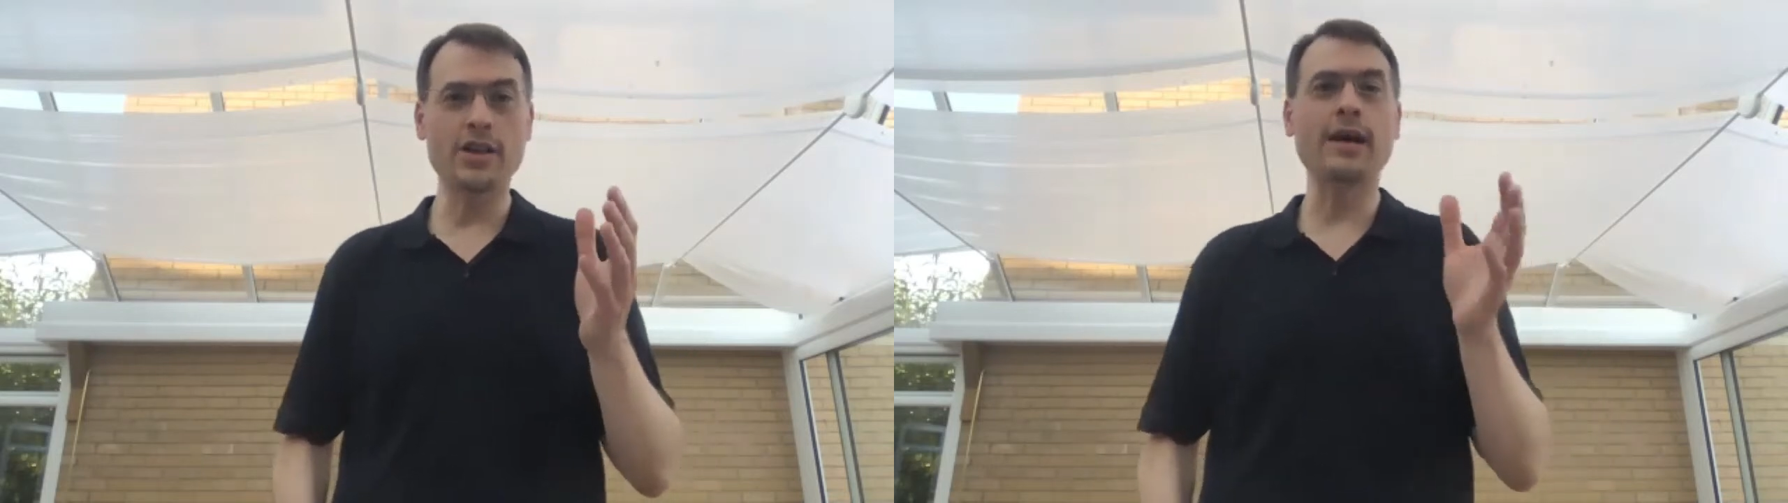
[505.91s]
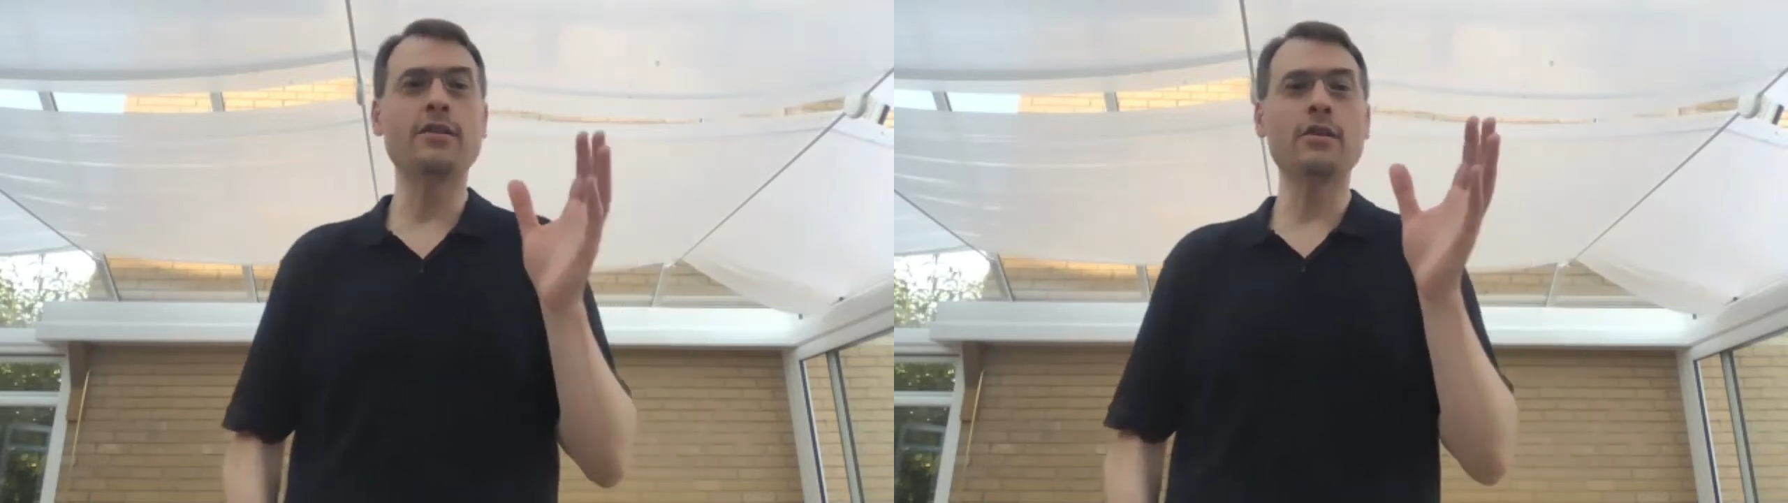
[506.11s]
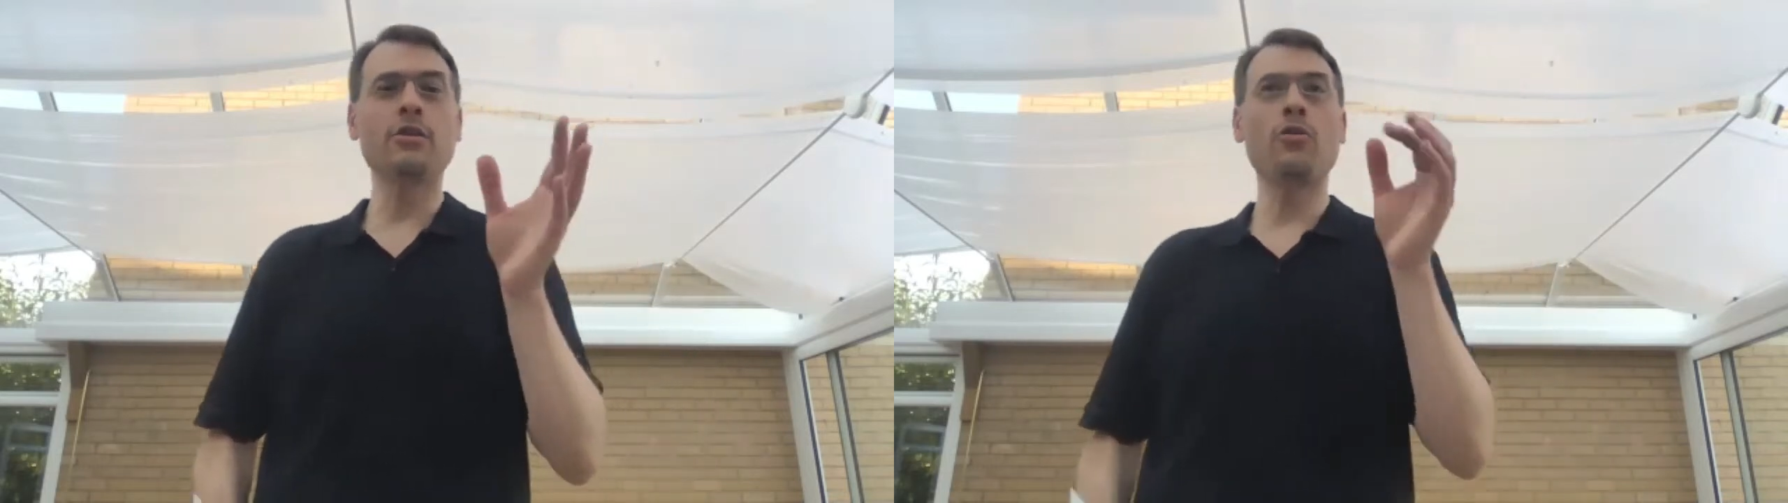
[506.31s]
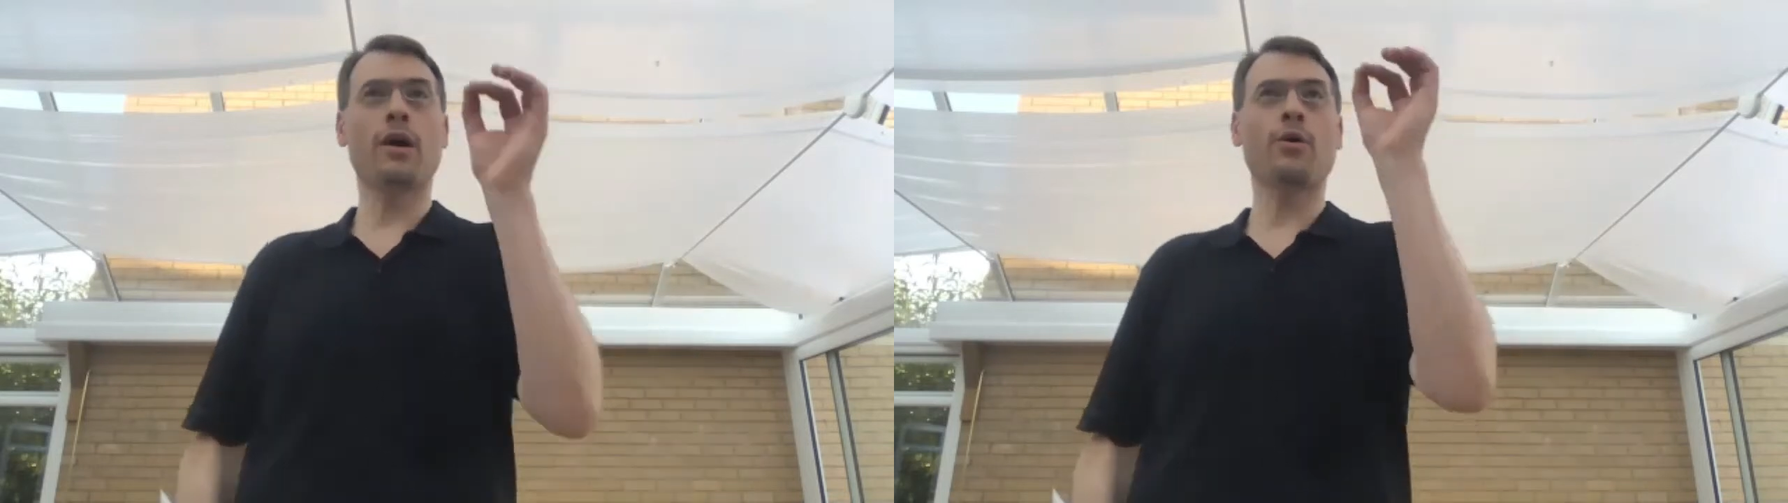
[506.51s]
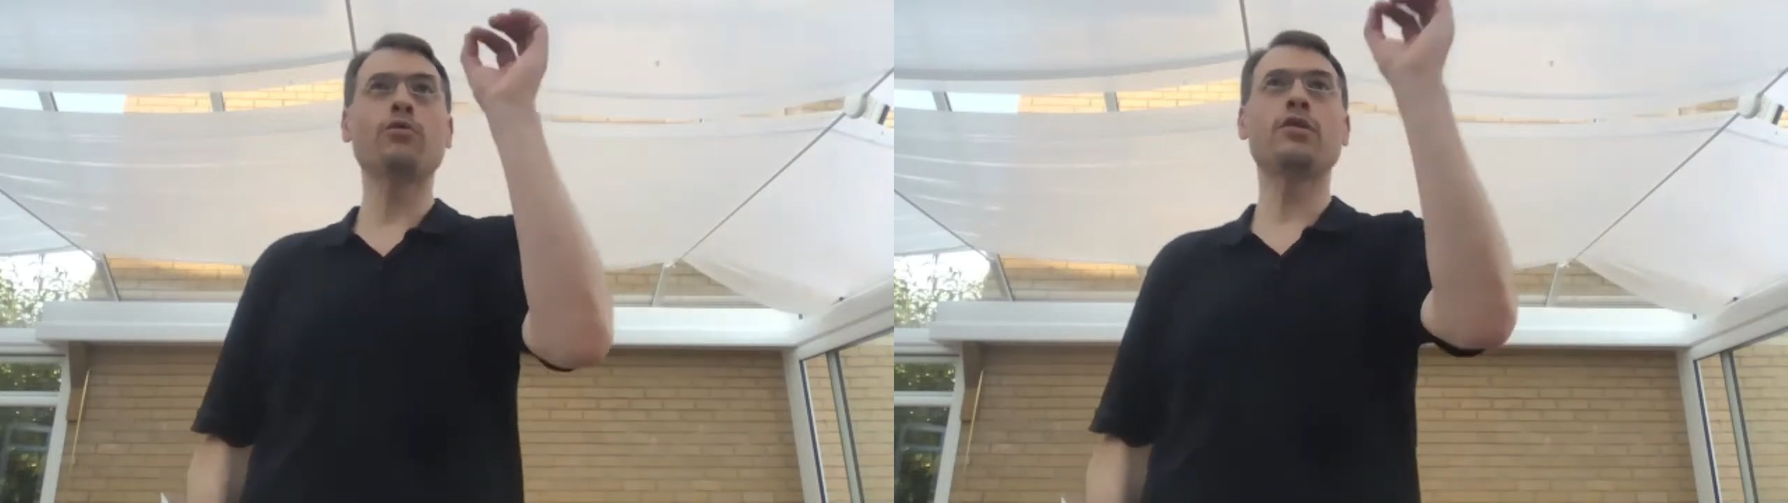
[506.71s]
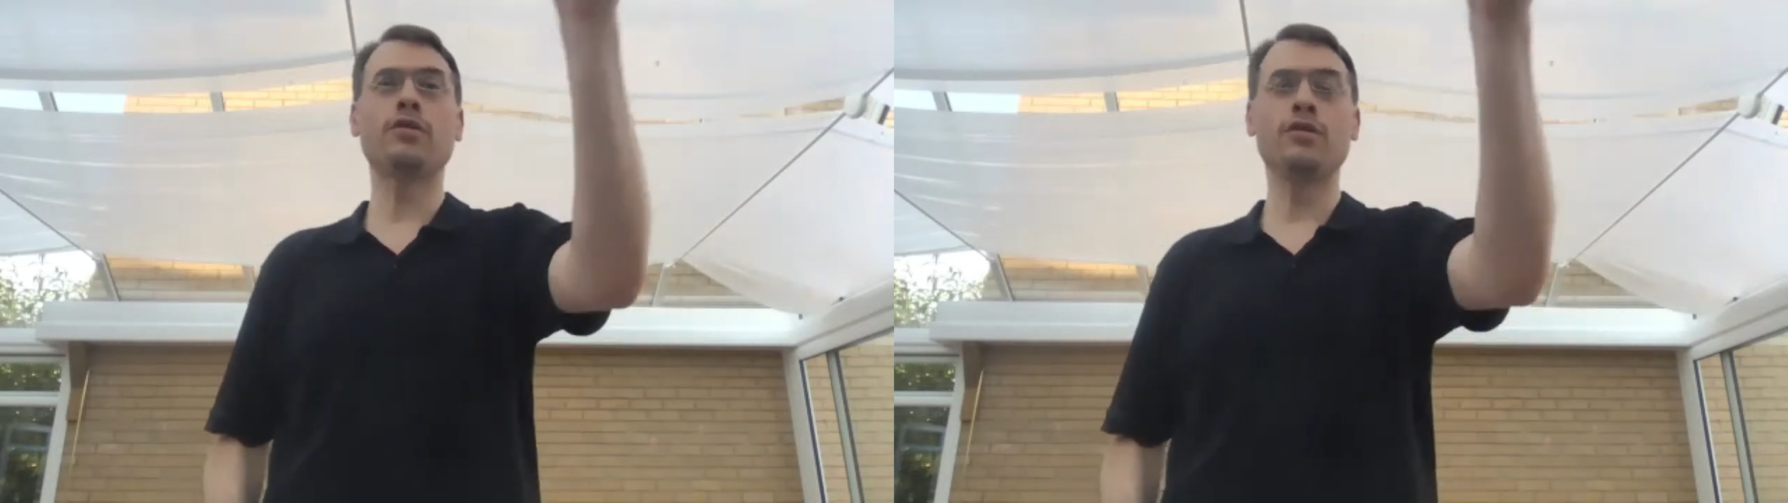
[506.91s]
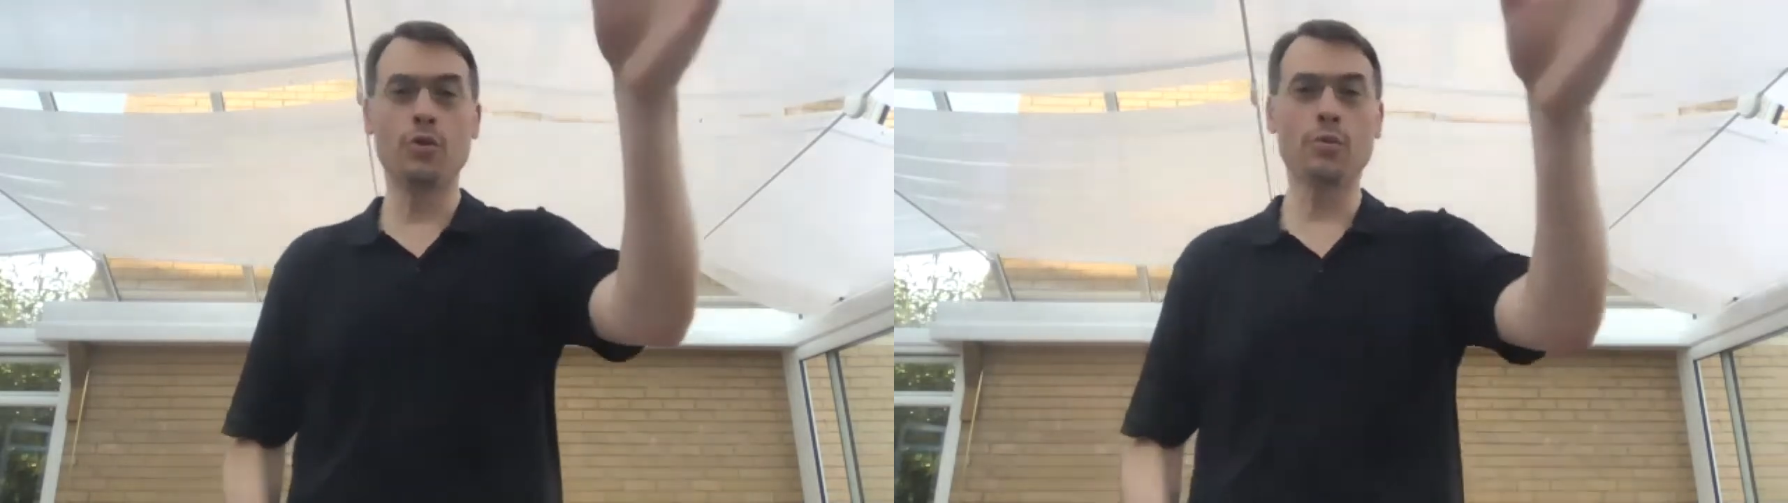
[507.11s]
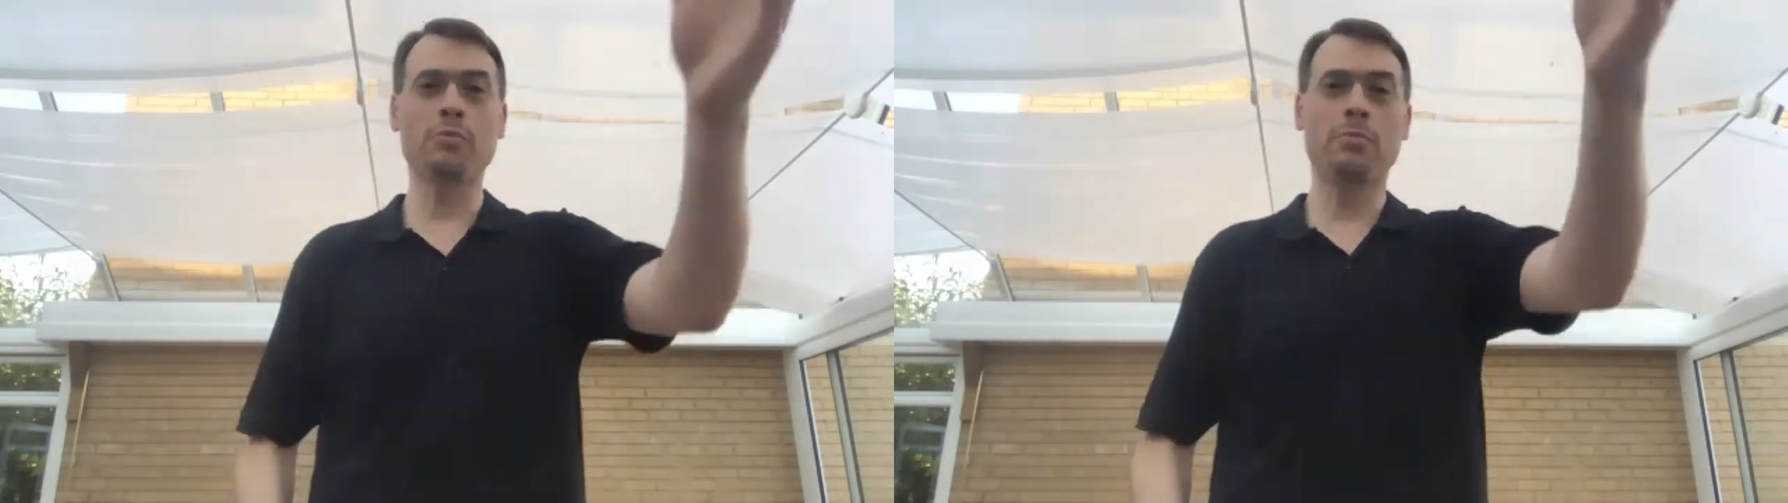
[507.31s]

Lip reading: until you are consumed